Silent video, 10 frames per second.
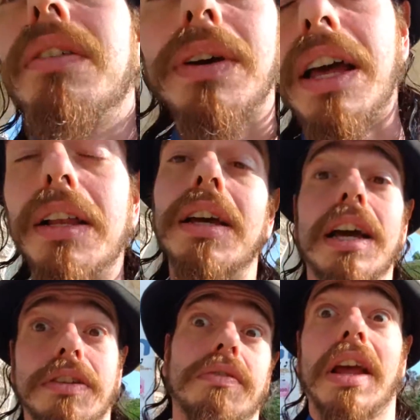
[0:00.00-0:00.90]
well, I
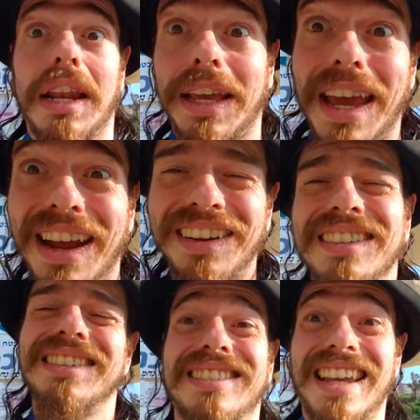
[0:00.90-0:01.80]
don't rightly care.
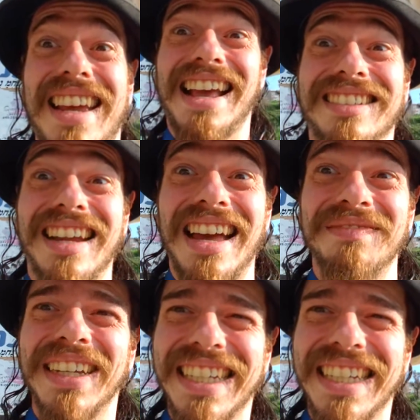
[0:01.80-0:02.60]
See you next time.